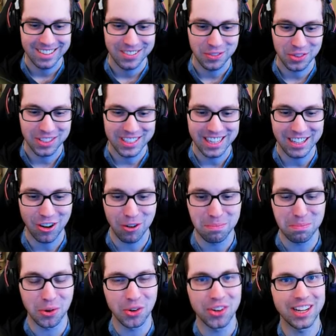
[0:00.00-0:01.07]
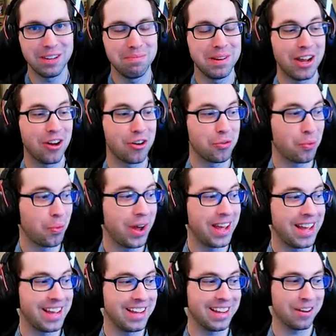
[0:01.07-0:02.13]
We'll take our birdie, be on okay, our
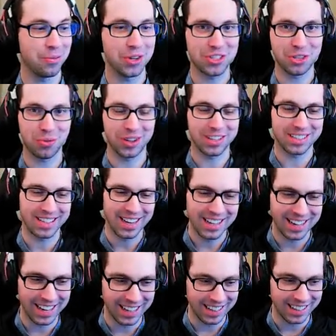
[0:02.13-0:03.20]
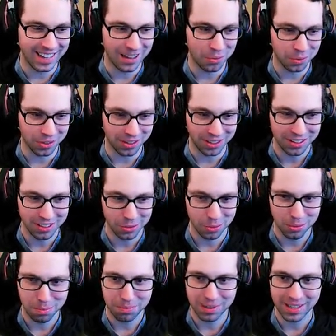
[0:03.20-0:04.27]
way. I wish I would have dedicated up. that one.
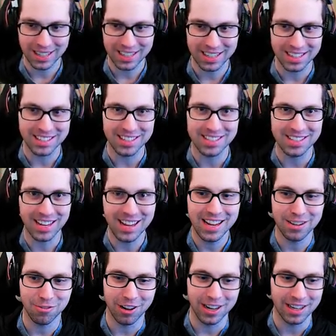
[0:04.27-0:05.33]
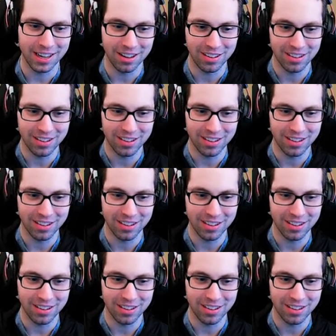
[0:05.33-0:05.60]
We're playing insane right now.